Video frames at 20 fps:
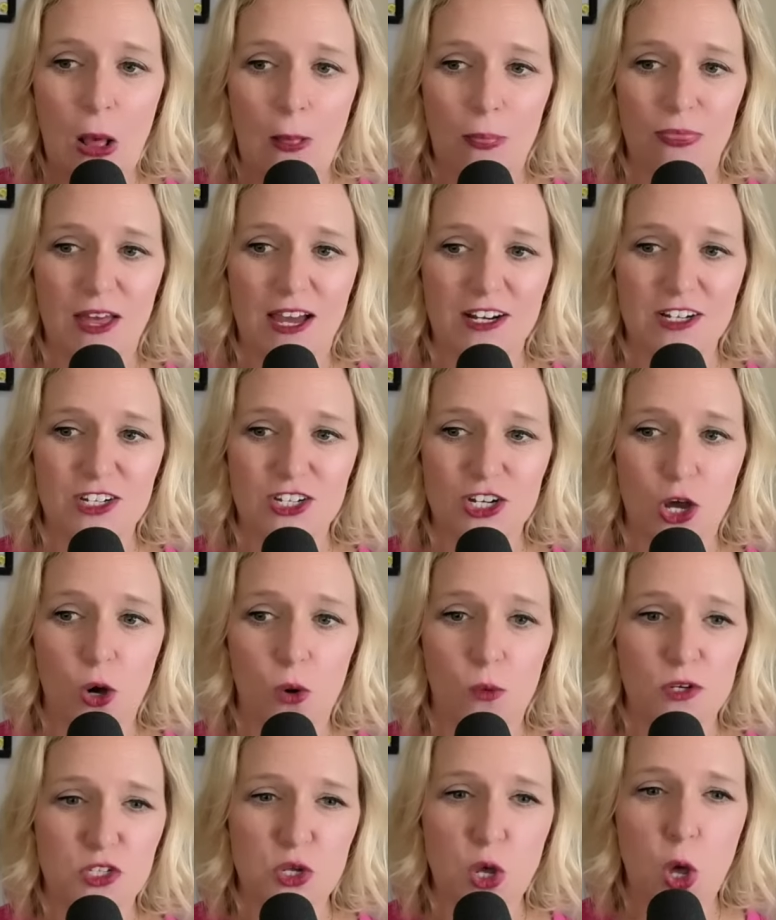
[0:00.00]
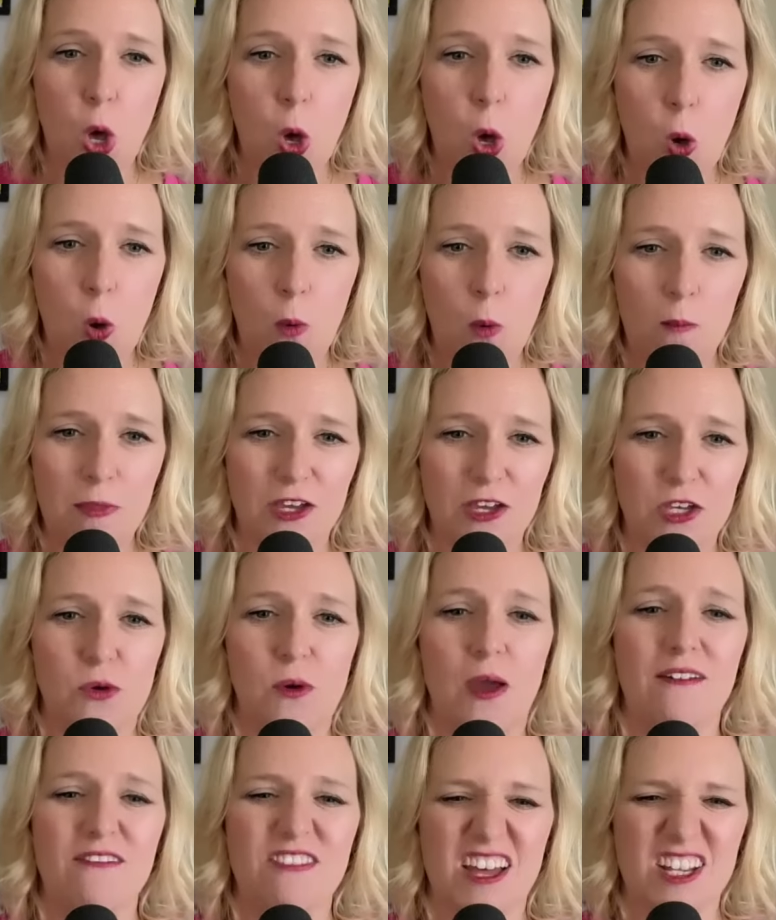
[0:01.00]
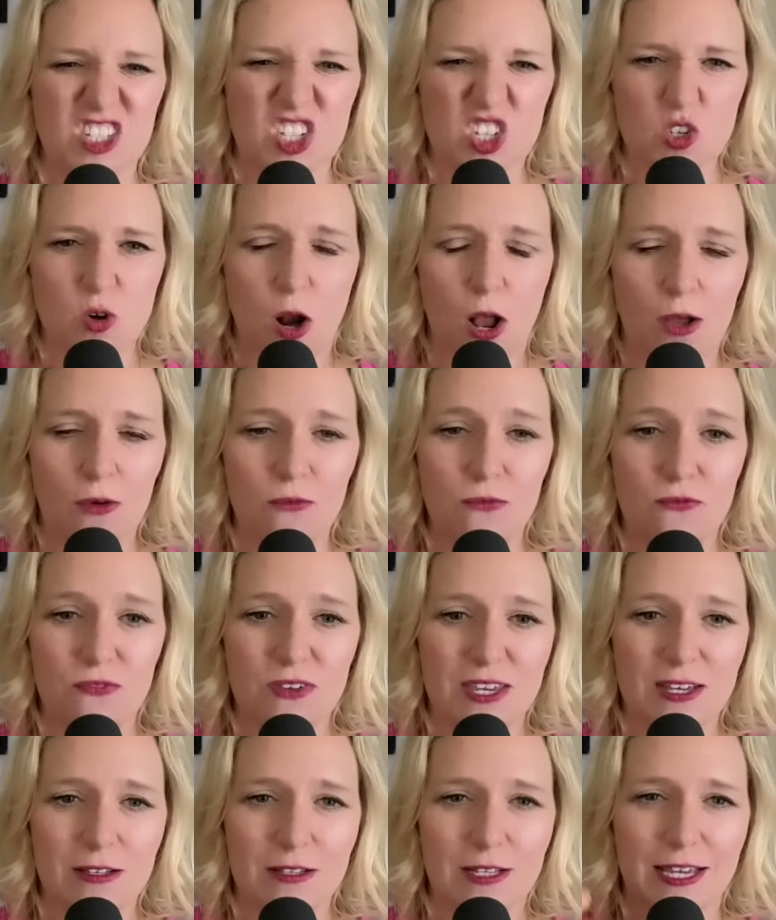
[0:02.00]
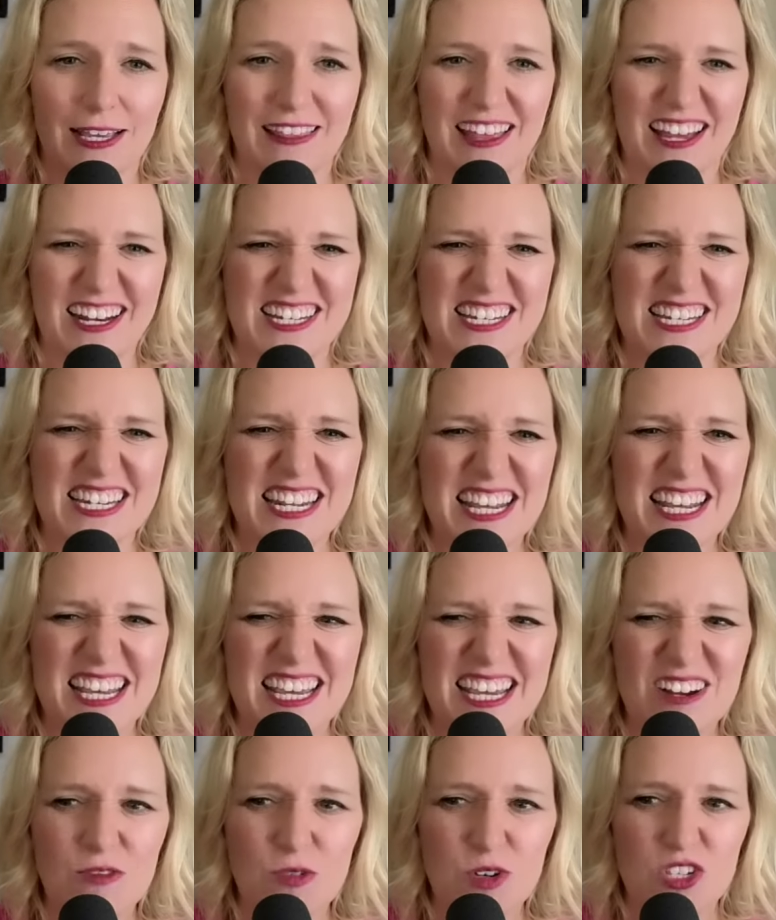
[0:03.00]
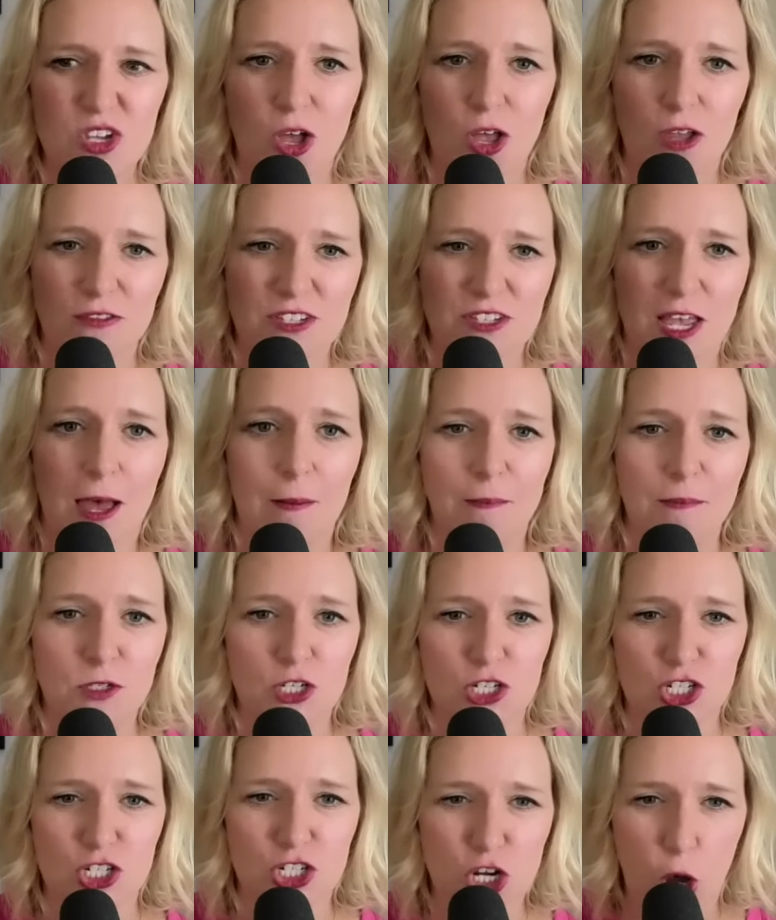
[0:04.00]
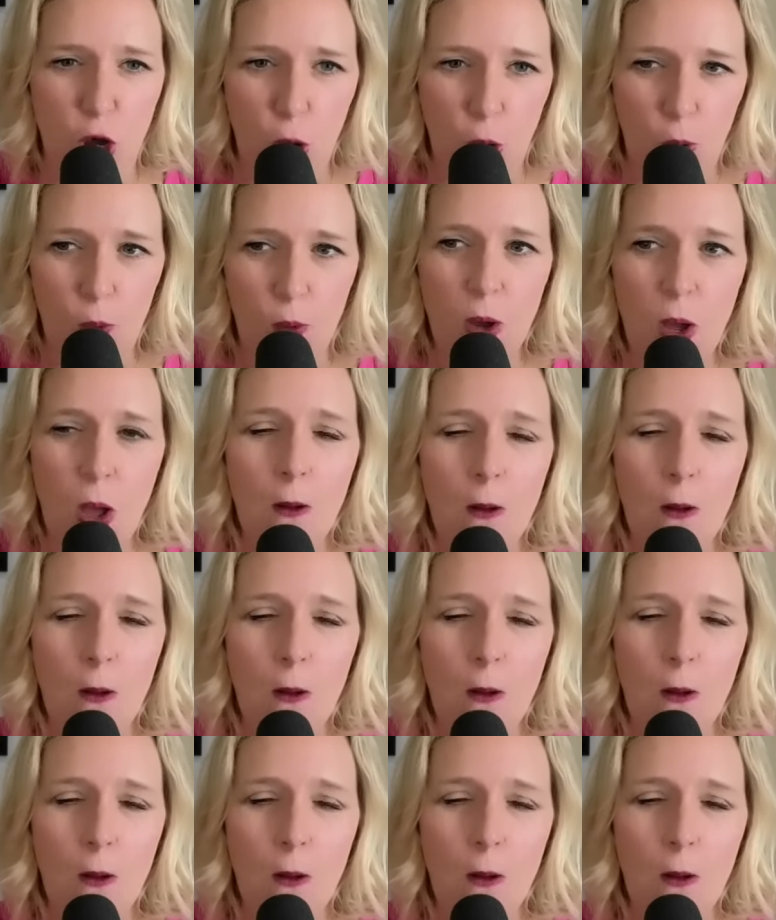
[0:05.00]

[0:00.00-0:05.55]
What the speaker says: that do is home, that you have that strong feeling, that T resolves up to do,